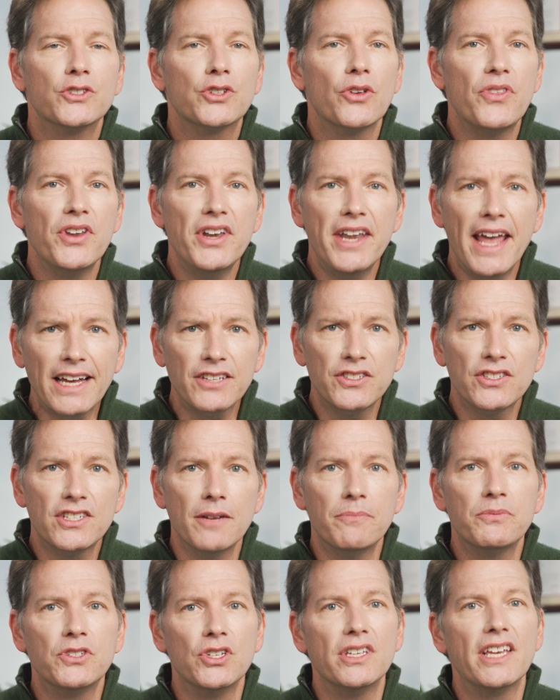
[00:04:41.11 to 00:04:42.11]
So the next
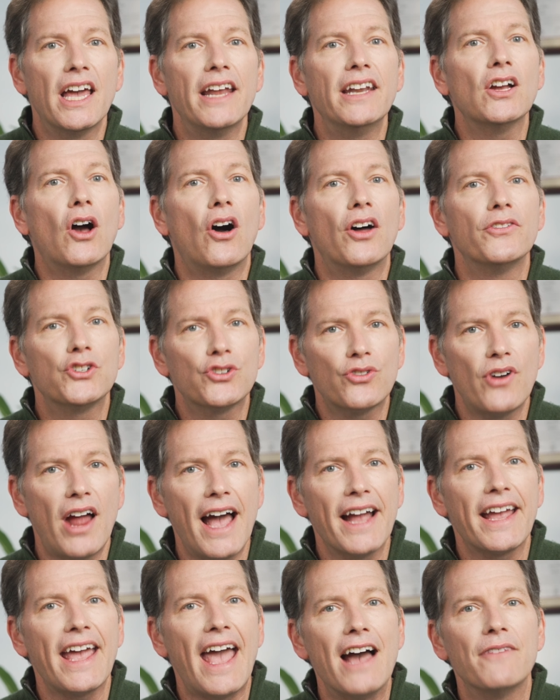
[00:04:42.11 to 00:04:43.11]
tip to getting on
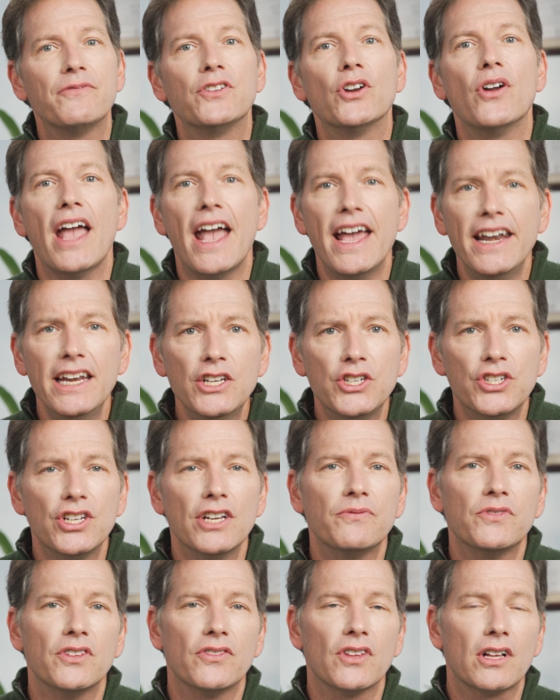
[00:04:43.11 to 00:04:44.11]
track after any
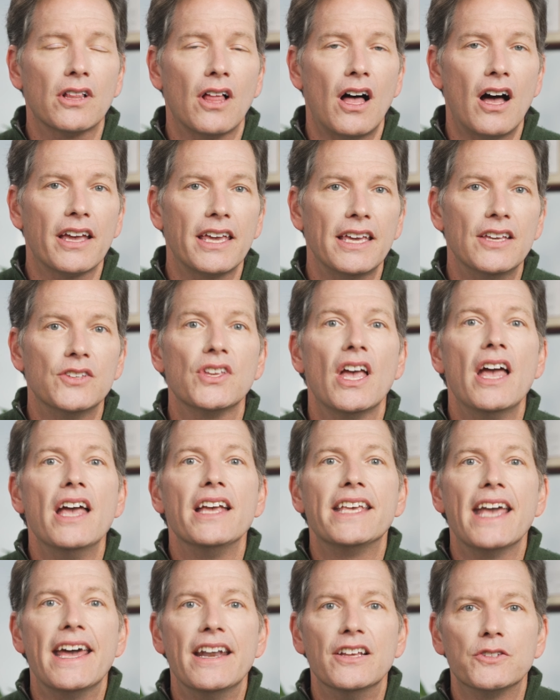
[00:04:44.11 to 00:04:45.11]
shift in the clock is
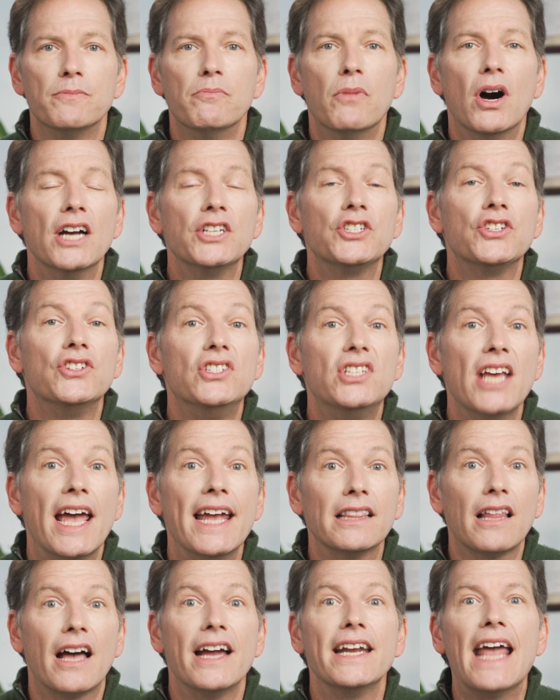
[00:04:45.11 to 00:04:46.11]
get as much
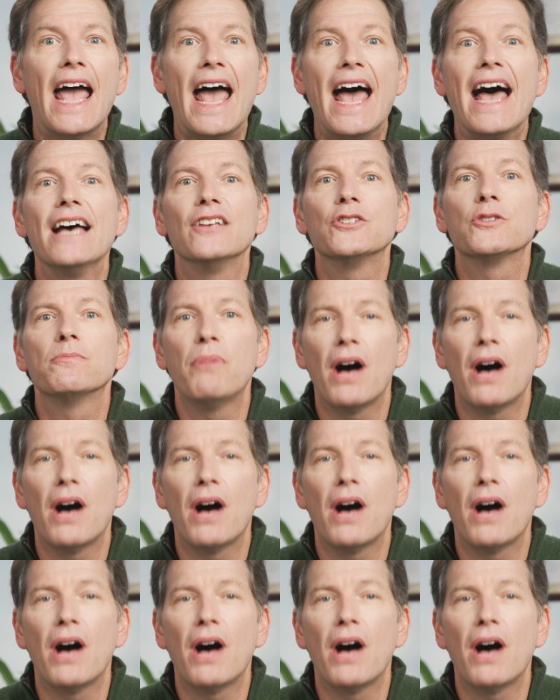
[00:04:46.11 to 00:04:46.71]
daylight as